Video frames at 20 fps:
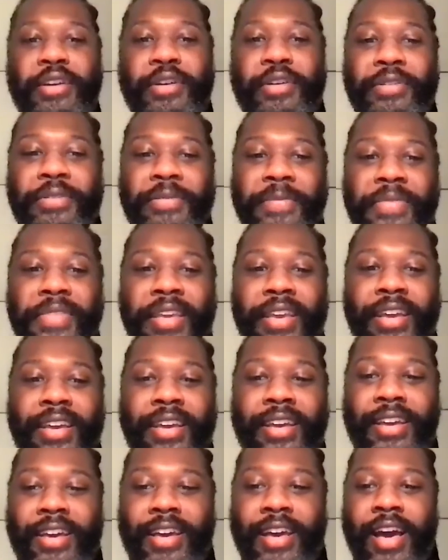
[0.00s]
you.
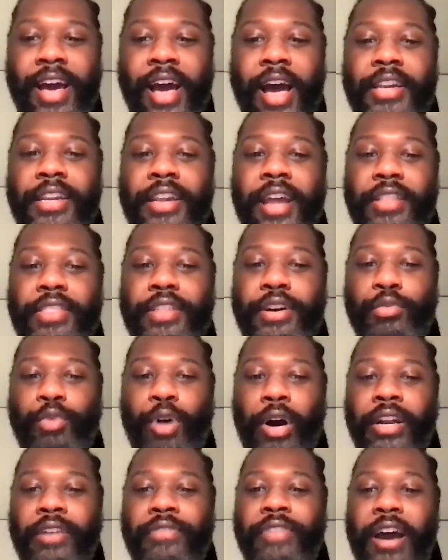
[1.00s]
Another
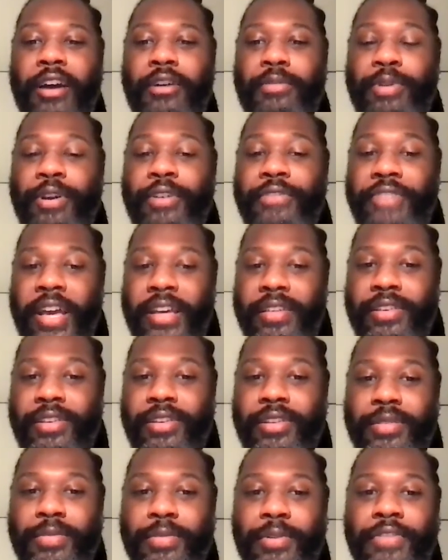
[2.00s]
one of our
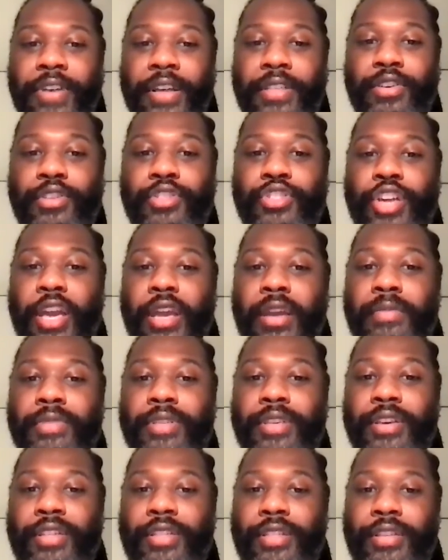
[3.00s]
professors, Professor
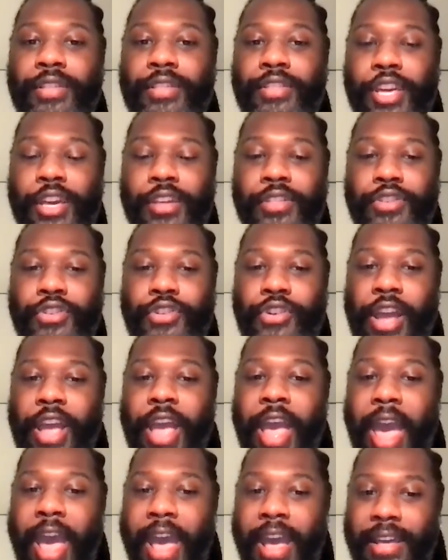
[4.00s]
James
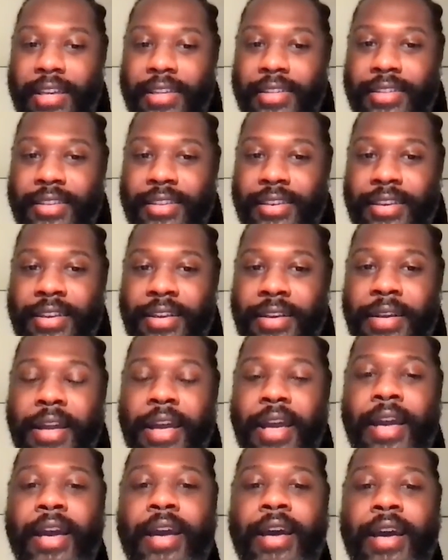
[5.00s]
Gentry asks,
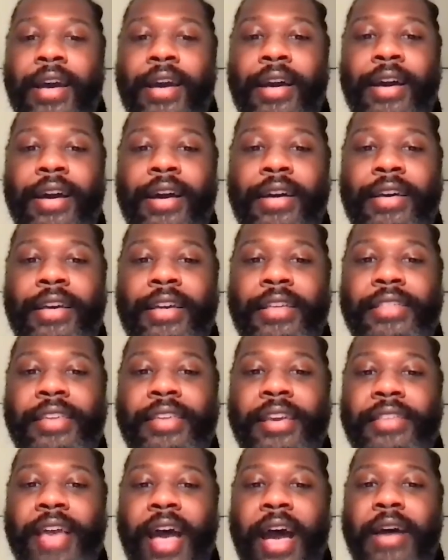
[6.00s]
he
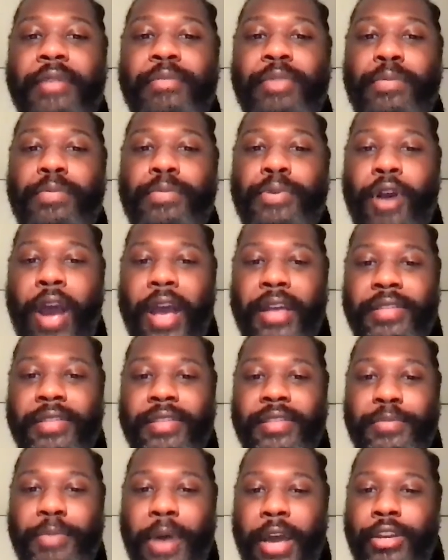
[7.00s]
says, I'm
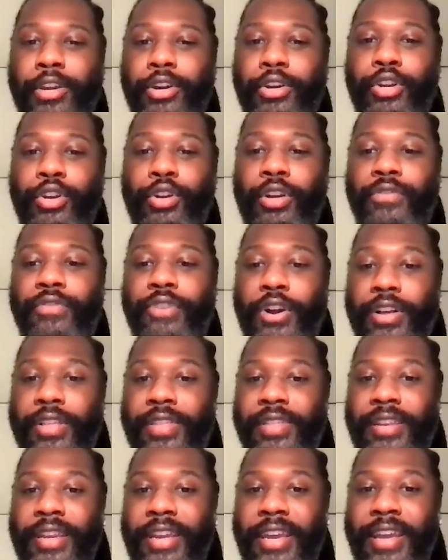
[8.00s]
impressed by your
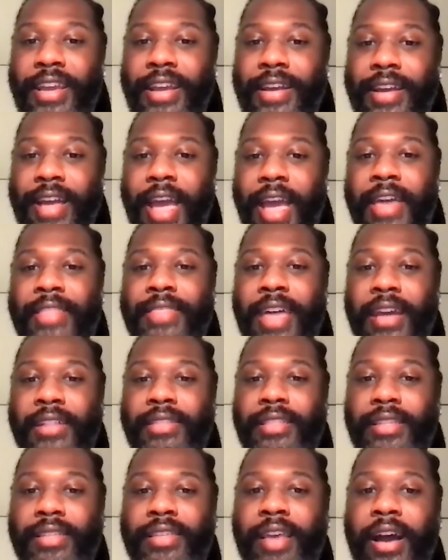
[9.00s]
university and
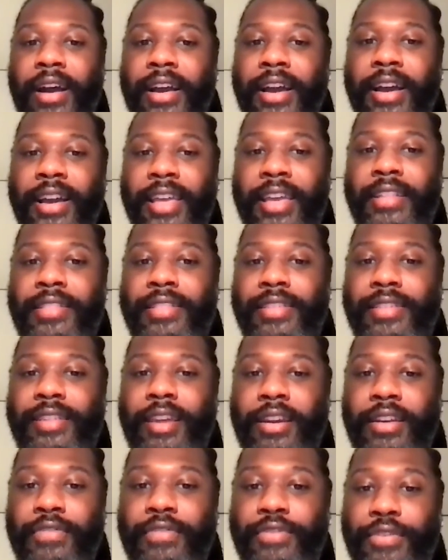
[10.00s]
that the Sangha can
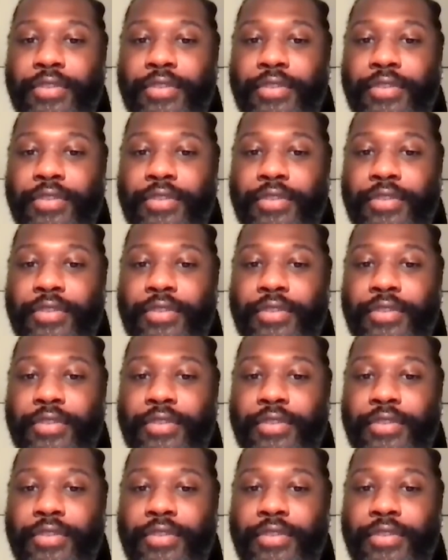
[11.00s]
study